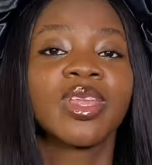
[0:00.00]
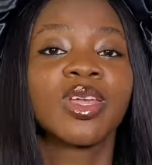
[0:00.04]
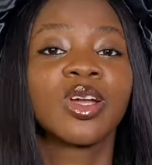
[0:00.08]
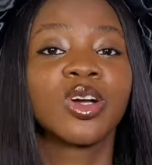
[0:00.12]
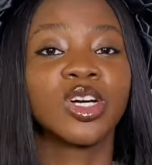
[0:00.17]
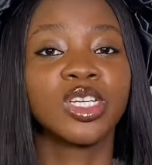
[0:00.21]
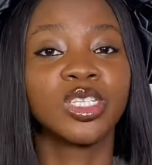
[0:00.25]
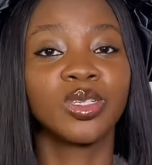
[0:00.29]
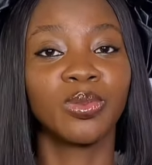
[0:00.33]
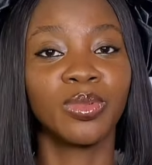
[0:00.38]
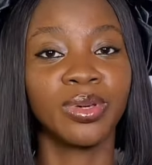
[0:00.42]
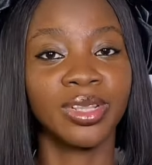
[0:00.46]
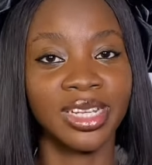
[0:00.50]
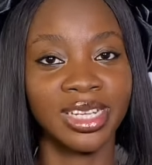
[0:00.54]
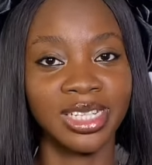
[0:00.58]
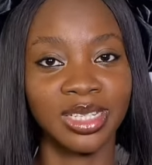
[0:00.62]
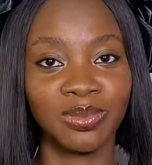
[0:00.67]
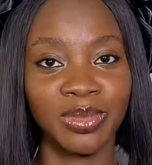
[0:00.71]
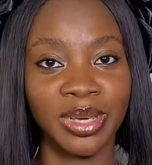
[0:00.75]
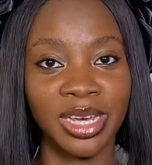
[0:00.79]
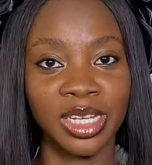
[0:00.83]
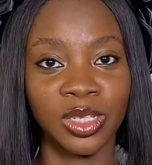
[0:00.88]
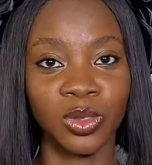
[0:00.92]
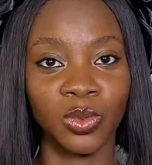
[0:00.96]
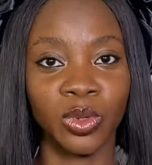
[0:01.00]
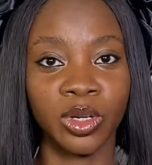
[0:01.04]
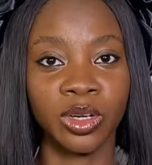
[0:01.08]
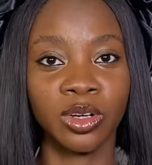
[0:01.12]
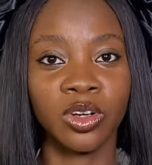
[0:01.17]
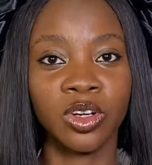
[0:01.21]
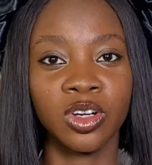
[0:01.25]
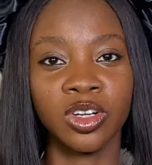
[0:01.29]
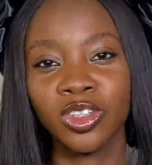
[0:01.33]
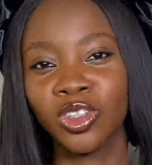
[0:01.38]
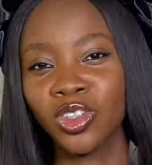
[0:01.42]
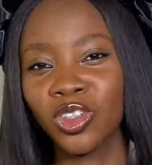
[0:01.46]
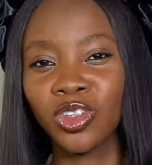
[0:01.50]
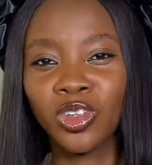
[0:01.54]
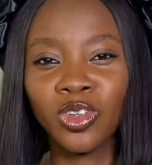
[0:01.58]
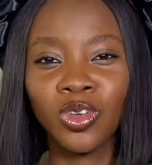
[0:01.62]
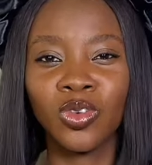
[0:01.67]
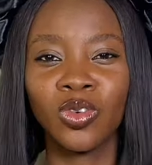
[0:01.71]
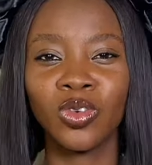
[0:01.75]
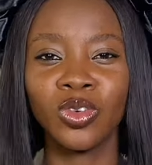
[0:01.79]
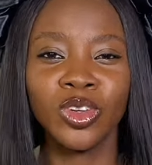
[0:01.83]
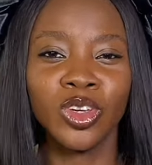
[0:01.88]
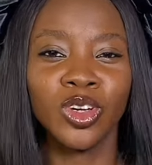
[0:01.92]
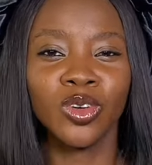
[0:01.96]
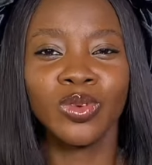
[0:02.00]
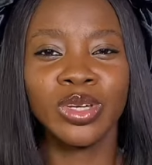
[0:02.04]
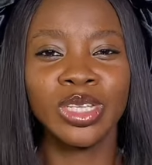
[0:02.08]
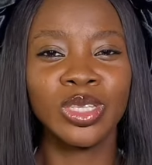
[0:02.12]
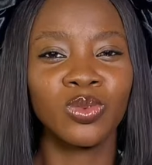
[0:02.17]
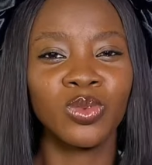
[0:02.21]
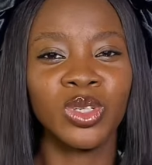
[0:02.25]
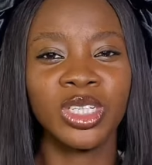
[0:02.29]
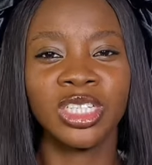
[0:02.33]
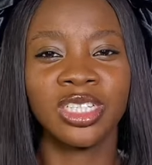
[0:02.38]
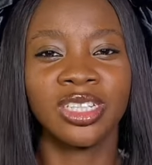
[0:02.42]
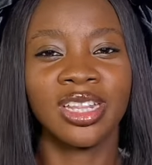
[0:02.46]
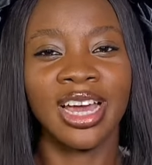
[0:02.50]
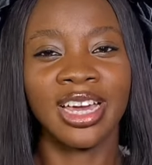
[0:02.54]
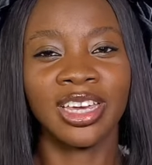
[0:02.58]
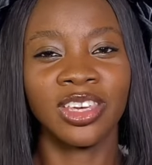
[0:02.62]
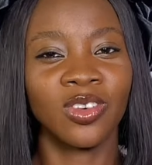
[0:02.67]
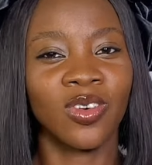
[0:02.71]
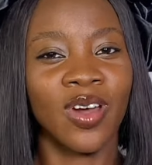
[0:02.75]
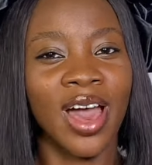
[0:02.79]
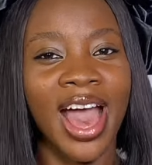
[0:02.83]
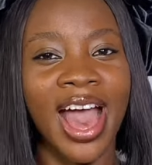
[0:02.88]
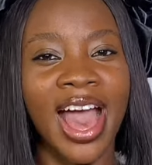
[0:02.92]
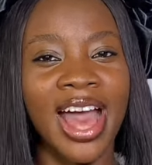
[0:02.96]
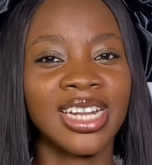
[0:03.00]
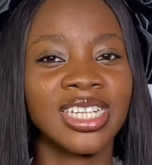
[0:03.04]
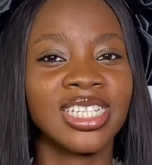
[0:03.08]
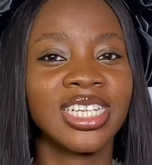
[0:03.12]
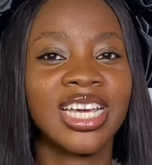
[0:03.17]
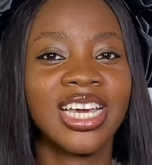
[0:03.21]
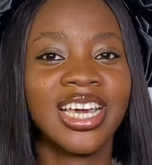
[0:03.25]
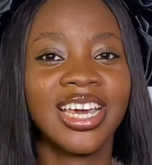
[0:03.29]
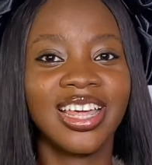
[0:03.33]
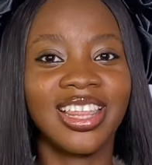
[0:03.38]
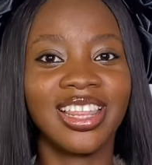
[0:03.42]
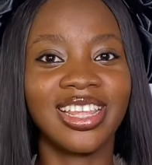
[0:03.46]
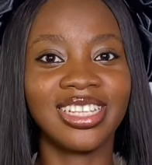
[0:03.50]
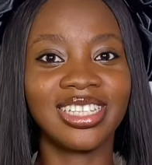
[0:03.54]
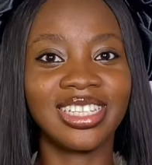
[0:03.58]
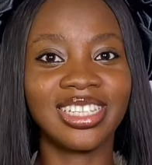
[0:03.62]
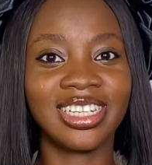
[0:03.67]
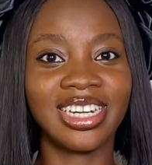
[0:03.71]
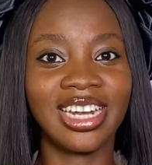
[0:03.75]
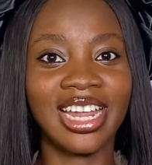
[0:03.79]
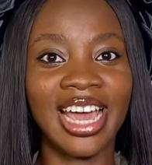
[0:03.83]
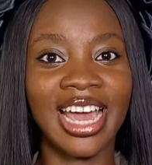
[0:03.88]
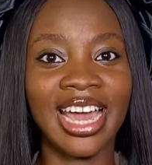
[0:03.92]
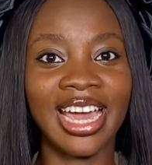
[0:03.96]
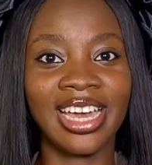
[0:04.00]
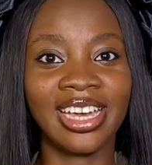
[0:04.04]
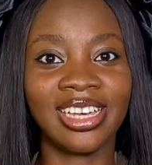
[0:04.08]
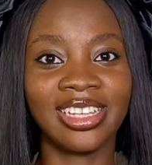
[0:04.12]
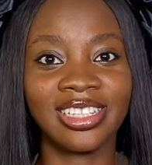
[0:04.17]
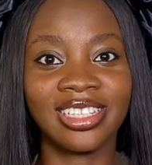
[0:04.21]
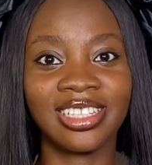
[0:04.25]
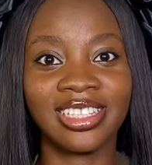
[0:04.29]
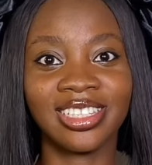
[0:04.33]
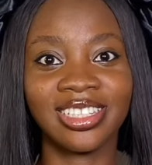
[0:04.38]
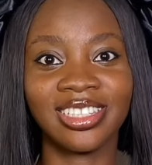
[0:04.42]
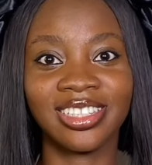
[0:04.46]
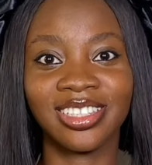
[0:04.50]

because it bothers me as well, because you always wish that you had this nice